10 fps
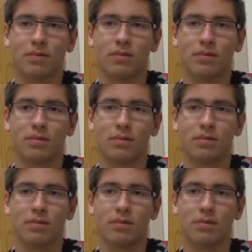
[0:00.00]
what
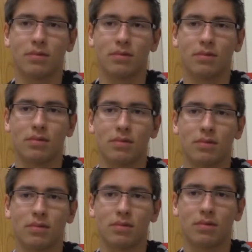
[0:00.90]
was that? Uh,
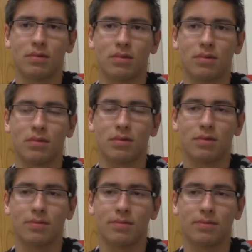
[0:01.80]
do you have like memories
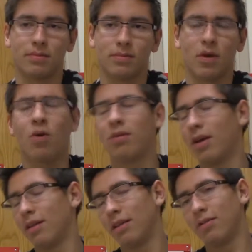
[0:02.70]
of Colombia? Oh
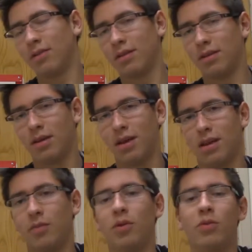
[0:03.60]
yeah, definitely.
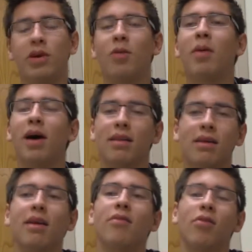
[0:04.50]
And I mean, we go back
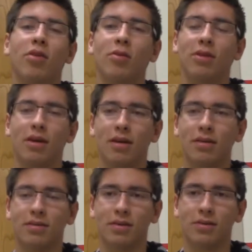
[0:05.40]
like every other
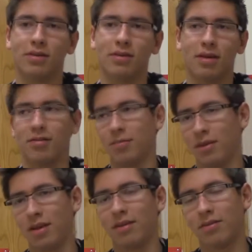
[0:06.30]
year, so it's not
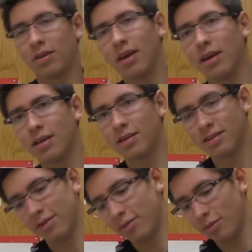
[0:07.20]
something that I forget.
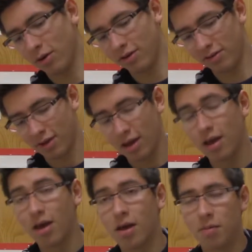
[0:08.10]
It's definitely part of
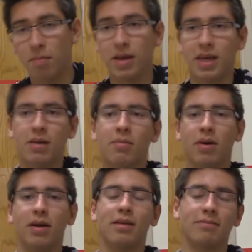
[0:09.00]
me,
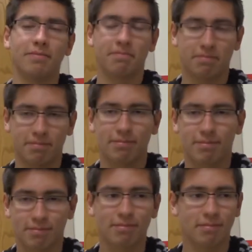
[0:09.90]
but
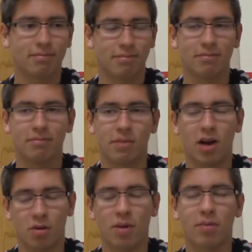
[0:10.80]

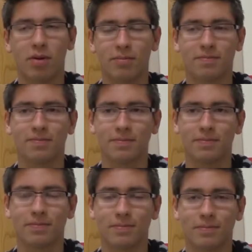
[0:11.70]
but I remember.
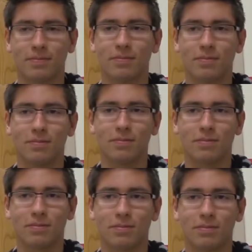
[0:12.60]
Do uh, do you
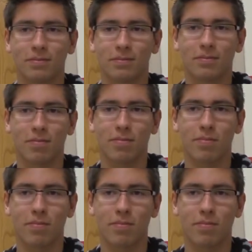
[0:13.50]
remember at all what it was